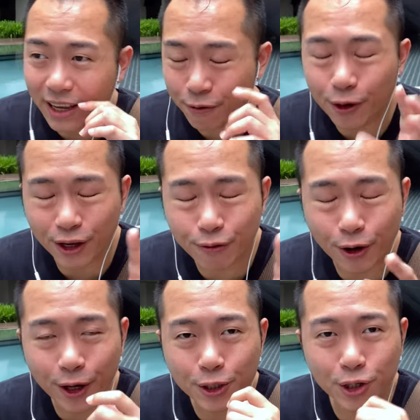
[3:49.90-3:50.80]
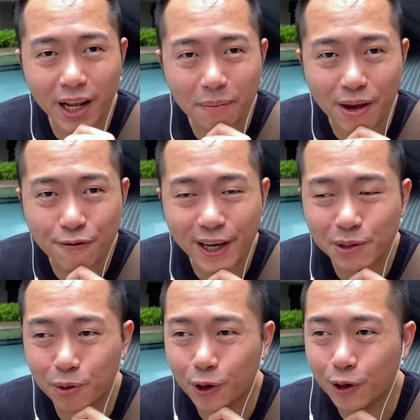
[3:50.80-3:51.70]
if you're going through like my
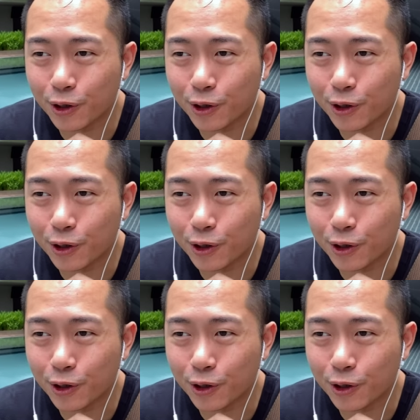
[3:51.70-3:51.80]
Facebook,